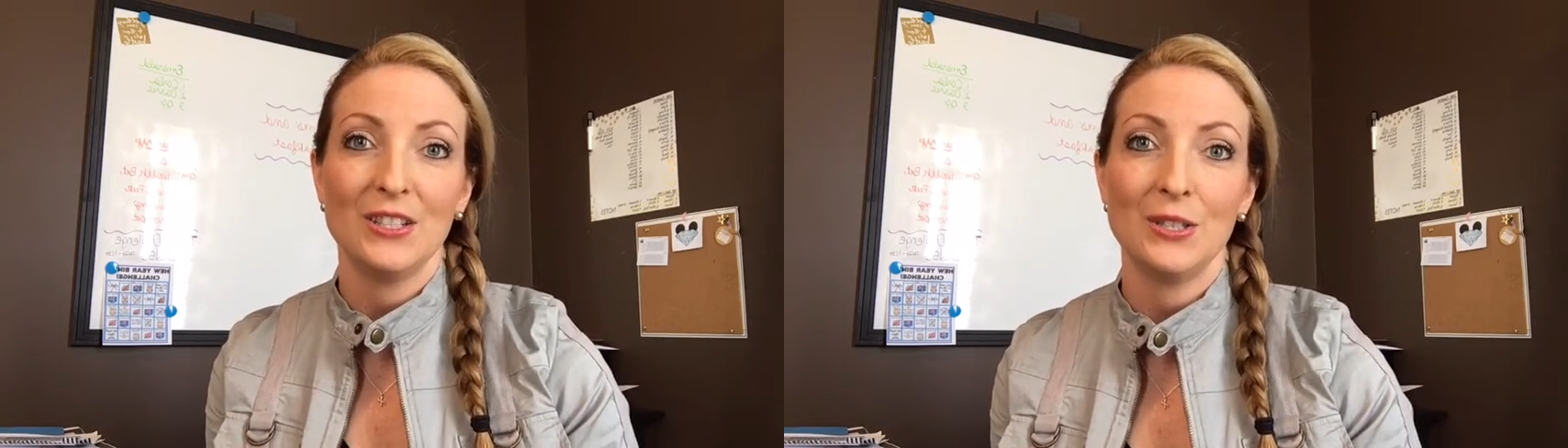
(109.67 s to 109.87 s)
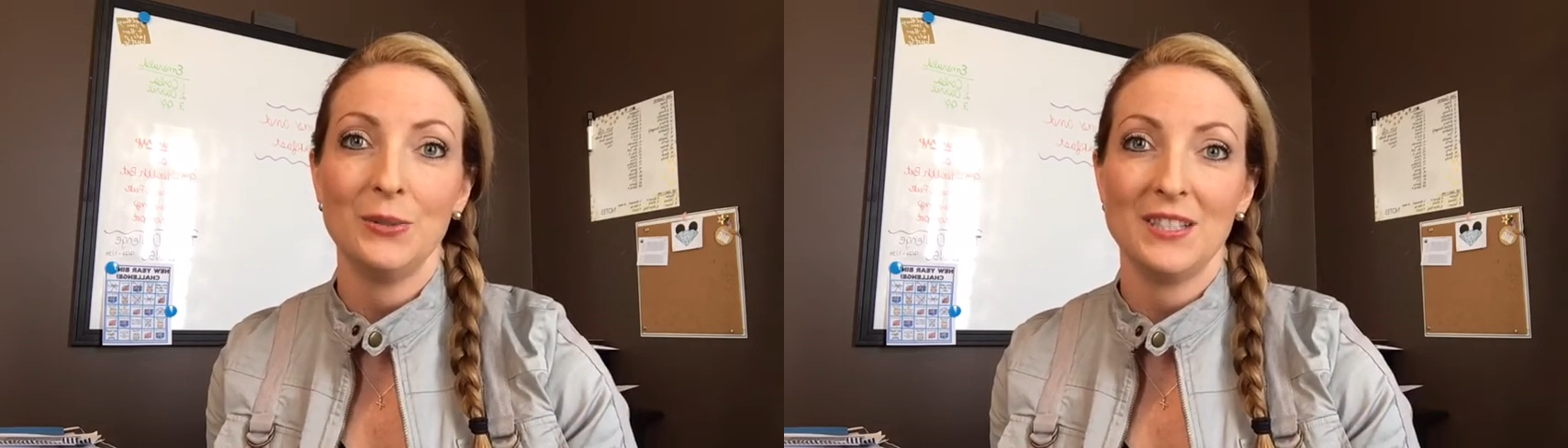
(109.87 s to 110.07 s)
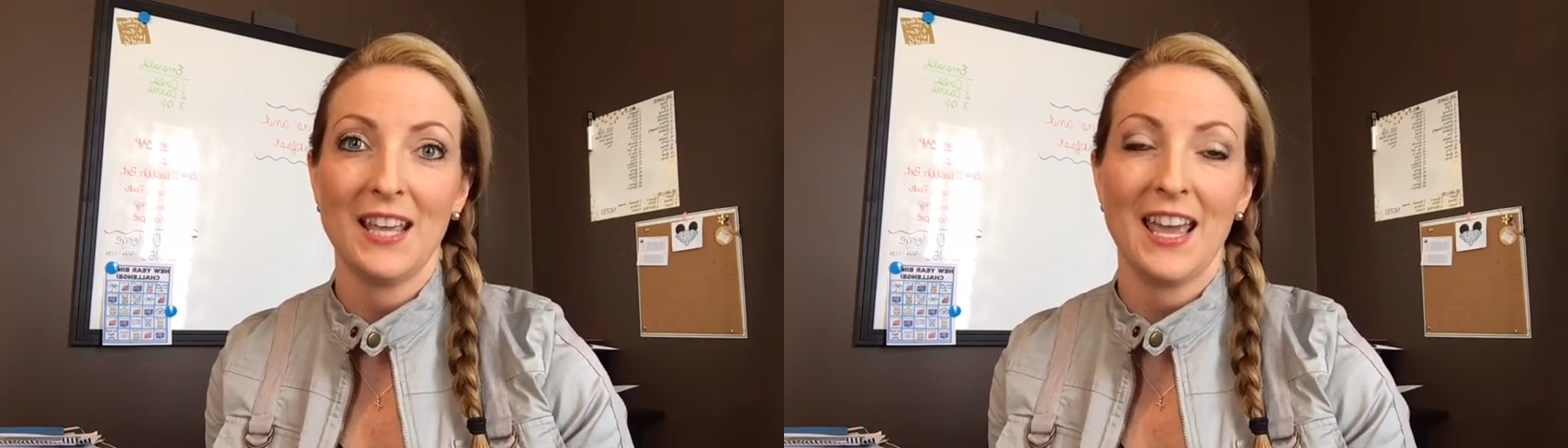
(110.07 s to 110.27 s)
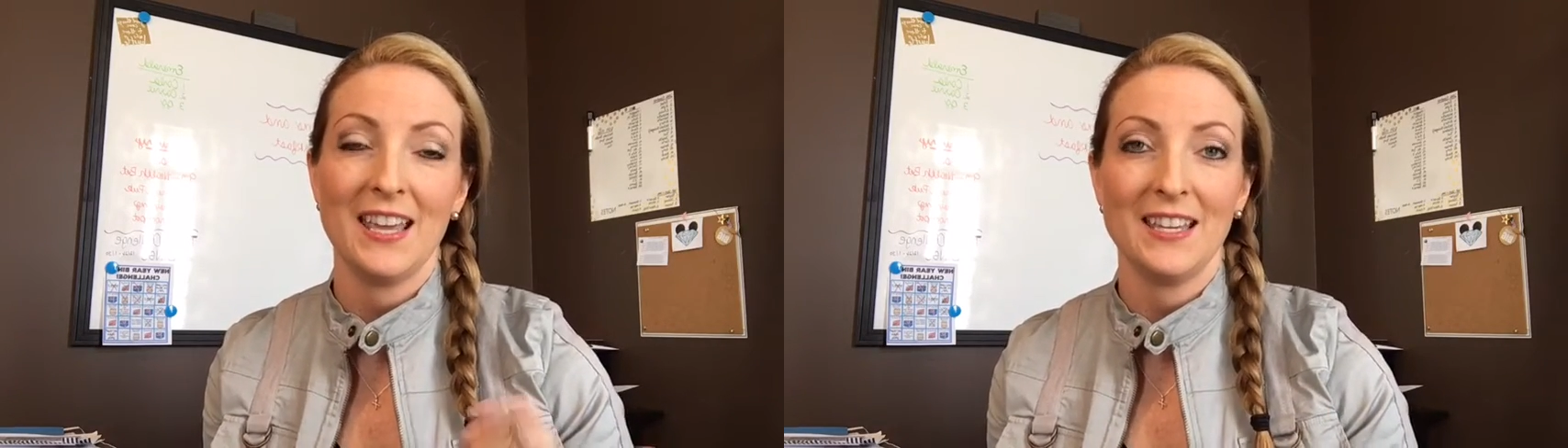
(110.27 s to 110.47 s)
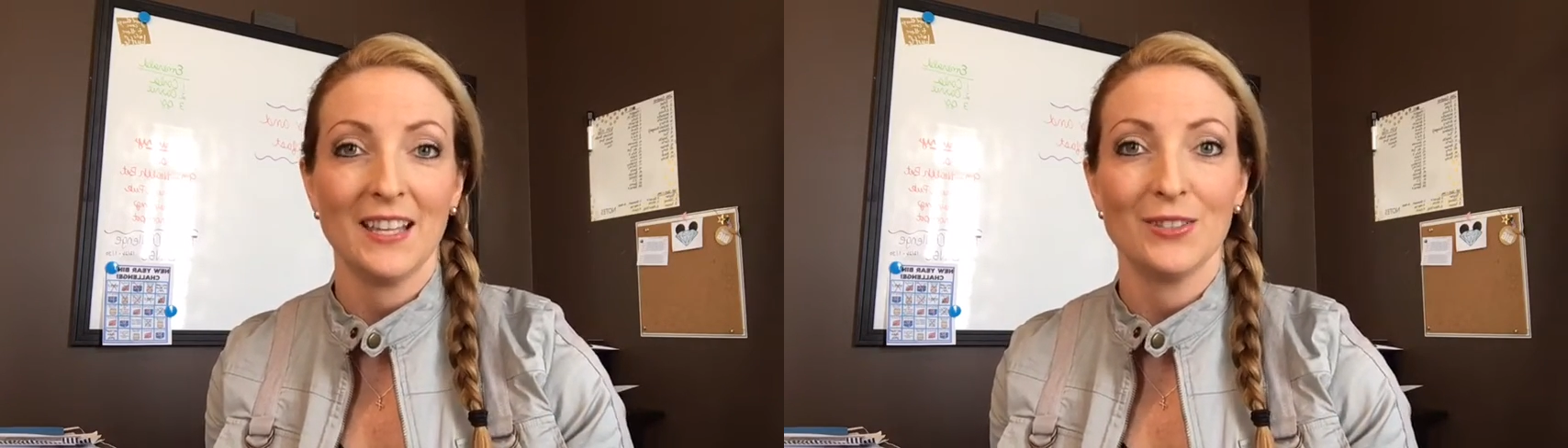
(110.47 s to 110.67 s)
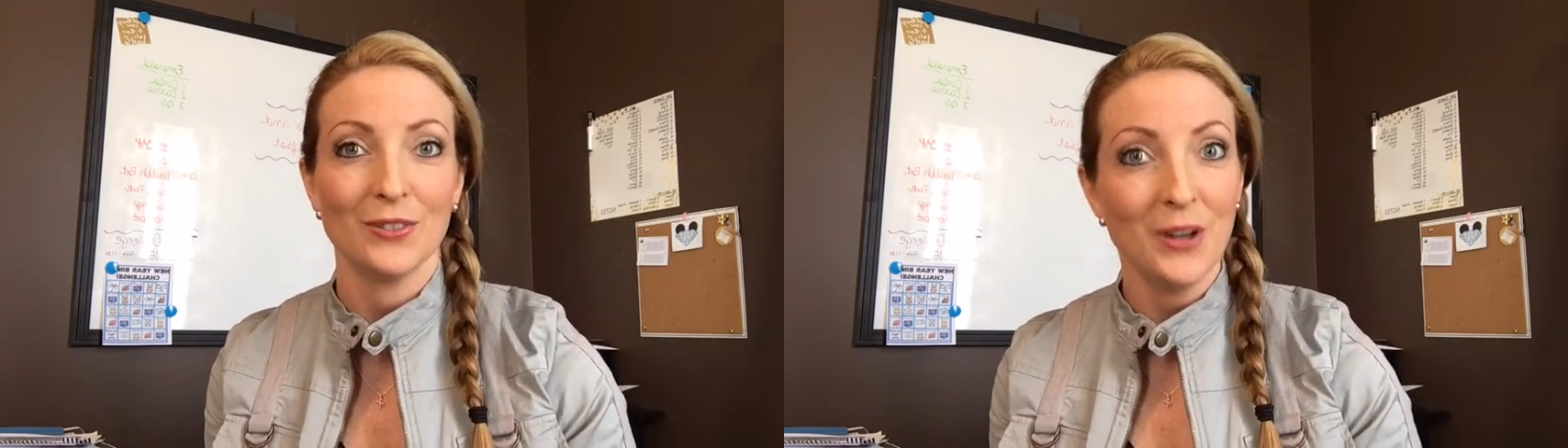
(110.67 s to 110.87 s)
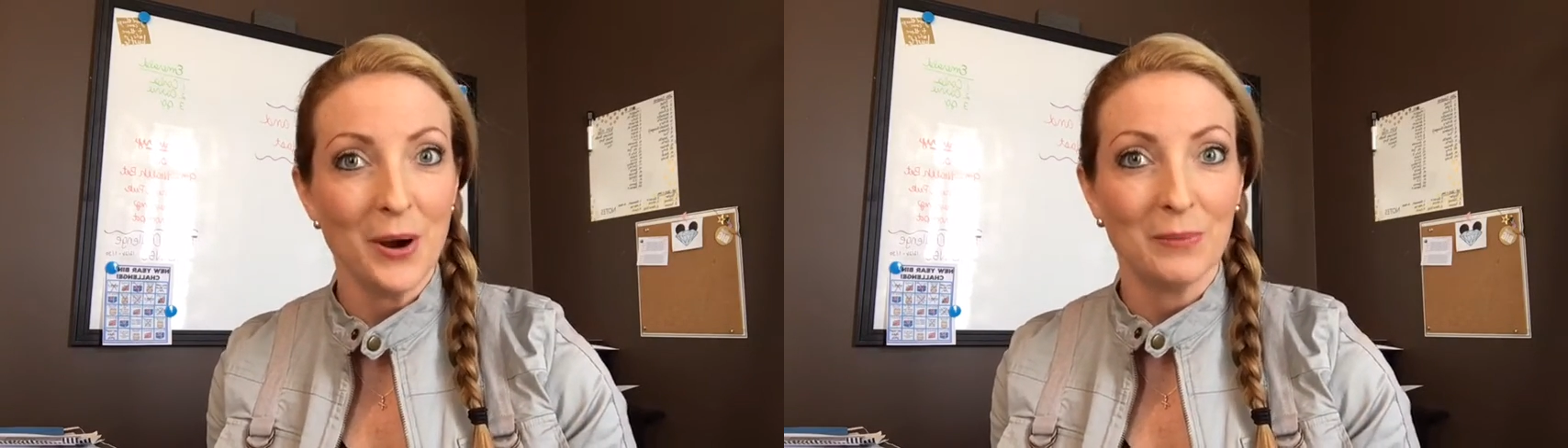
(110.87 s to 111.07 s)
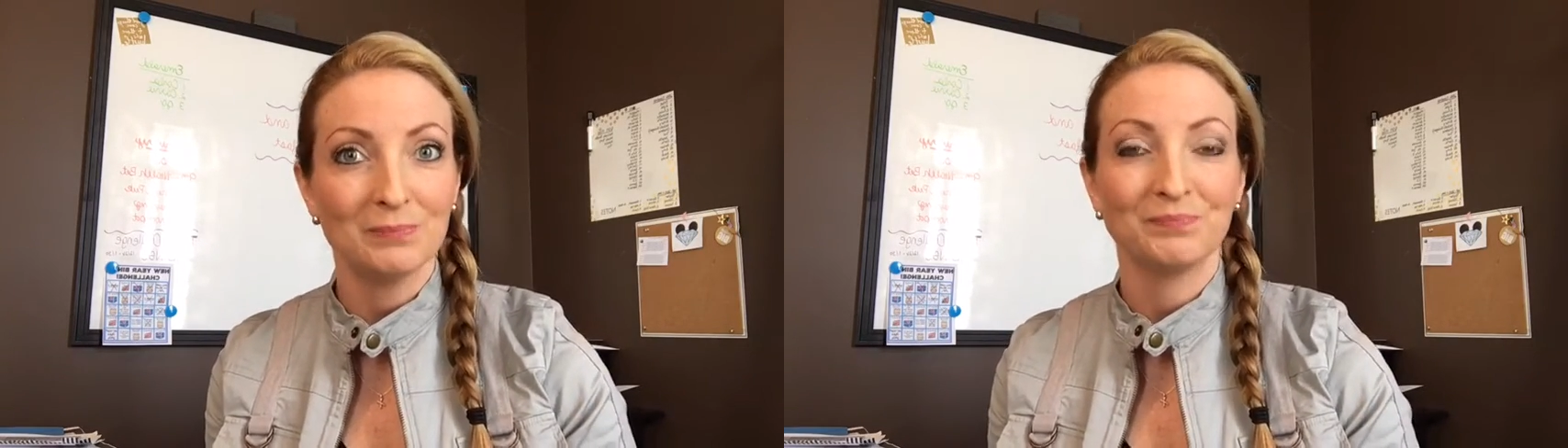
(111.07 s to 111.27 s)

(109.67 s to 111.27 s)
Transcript: to say yes or no.